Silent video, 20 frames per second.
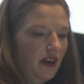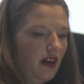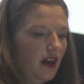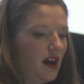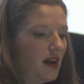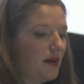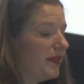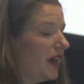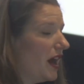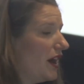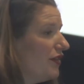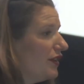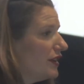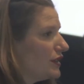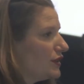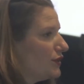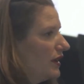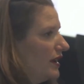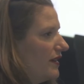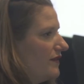The other
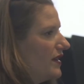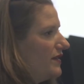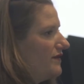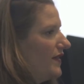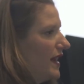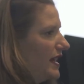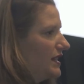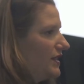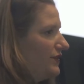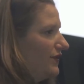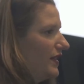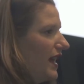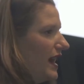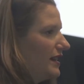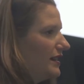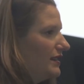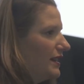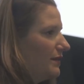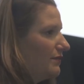sort of advice for that is